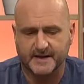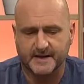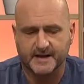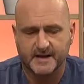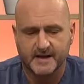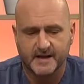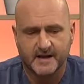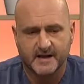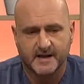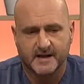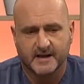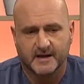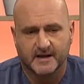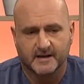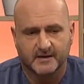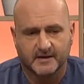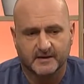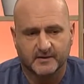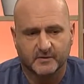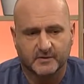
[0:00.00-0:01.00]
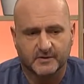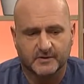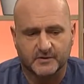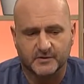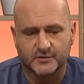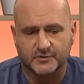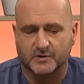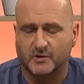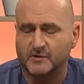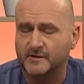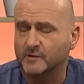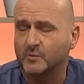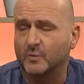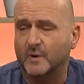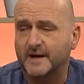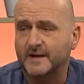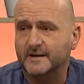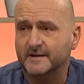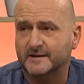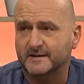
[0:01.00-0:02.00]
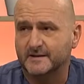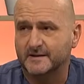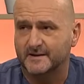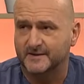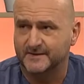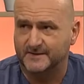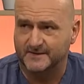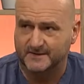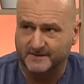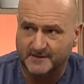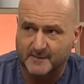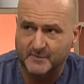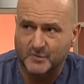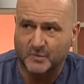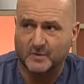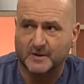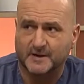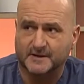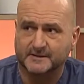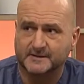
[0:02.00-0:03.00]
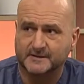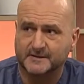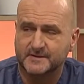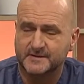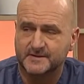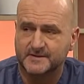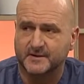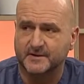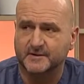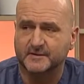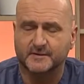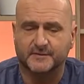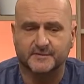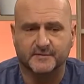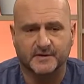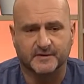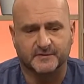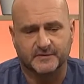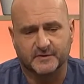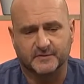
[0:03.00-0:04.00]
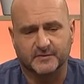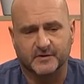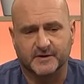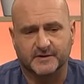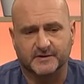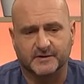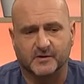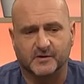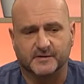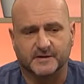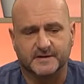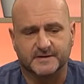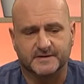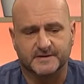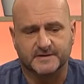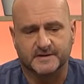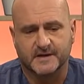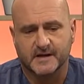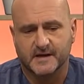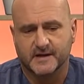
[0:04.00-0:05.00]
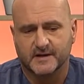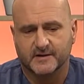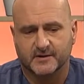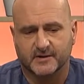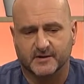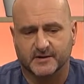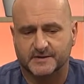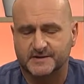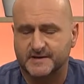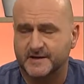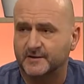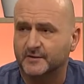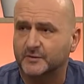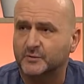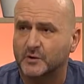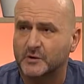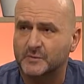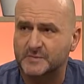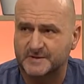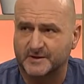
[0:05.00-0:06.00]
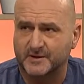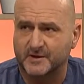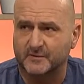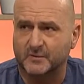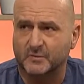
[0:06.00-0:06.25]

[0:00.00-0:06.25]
that. Controlling weight is number one. So if, if you've got a dog that's you know 10 or 20 percent